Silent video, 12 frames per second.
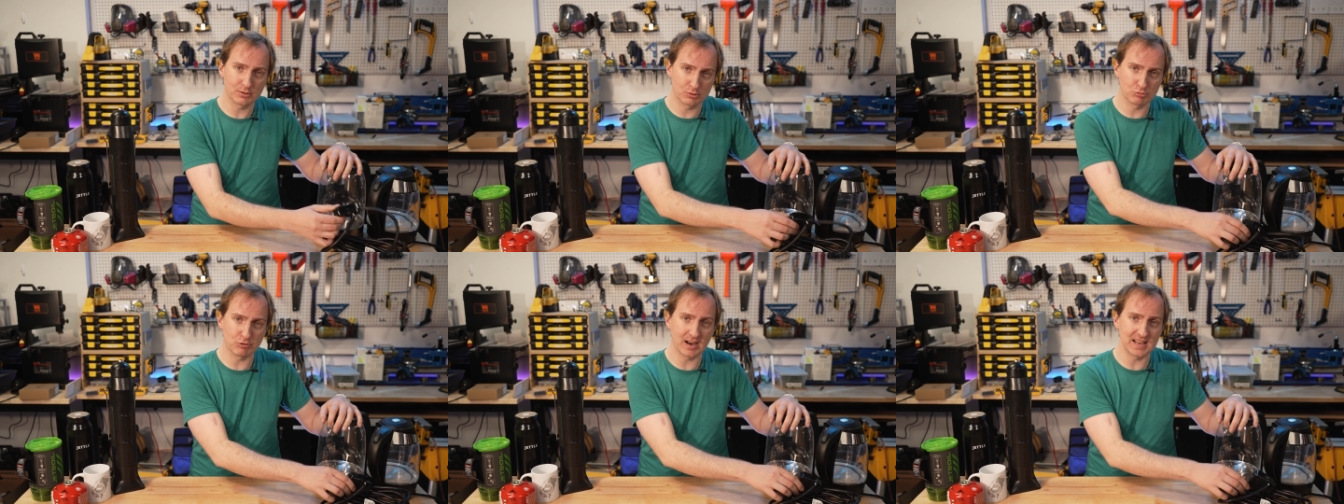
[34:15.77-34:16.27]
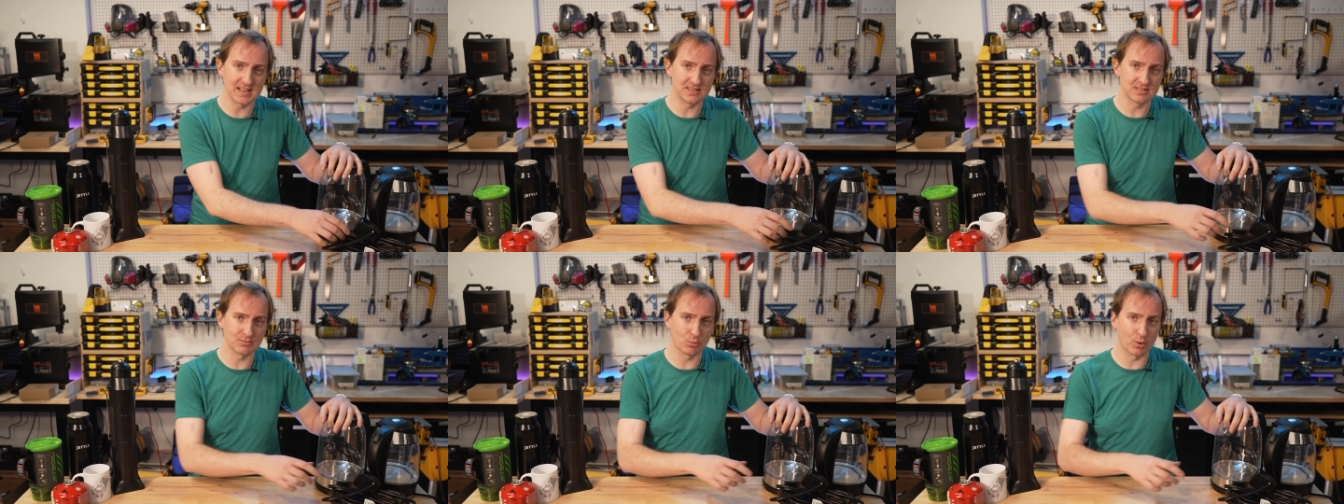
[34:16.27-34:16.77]

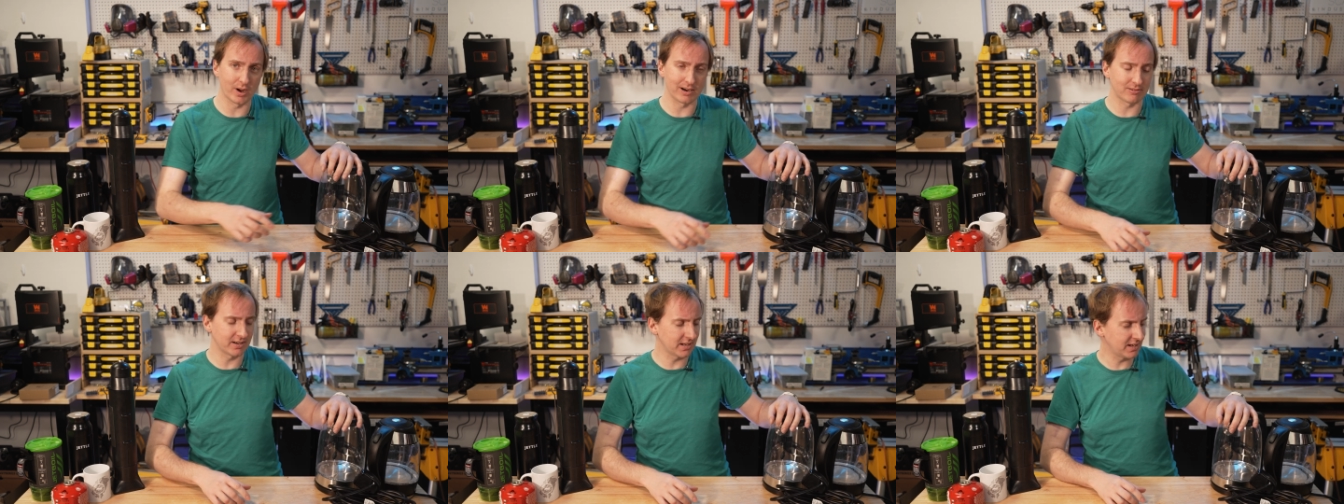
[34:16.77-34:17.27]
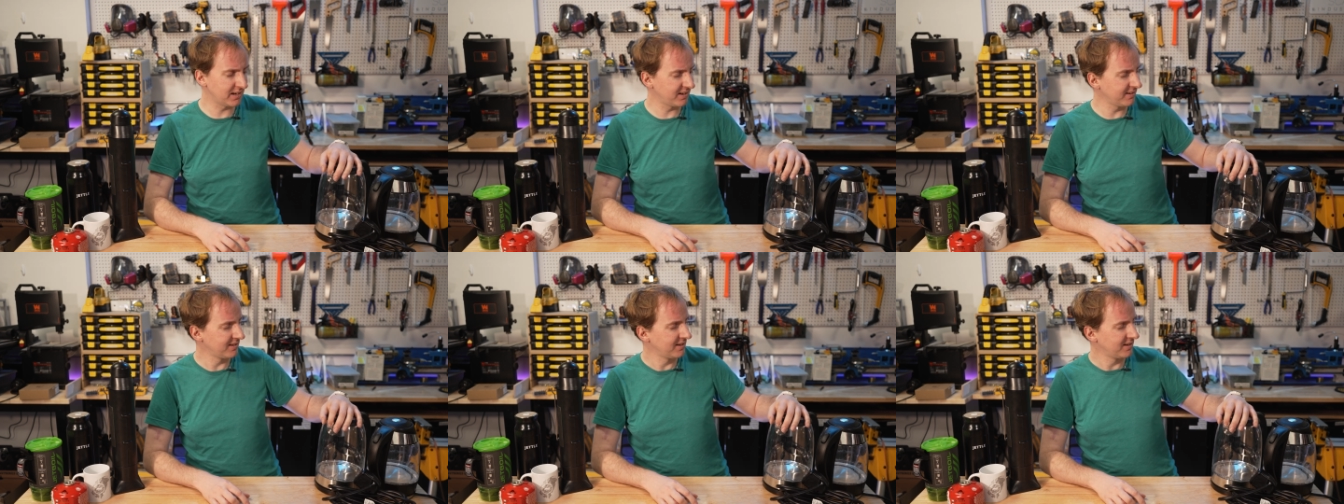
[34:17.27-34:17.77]
grade wiring here.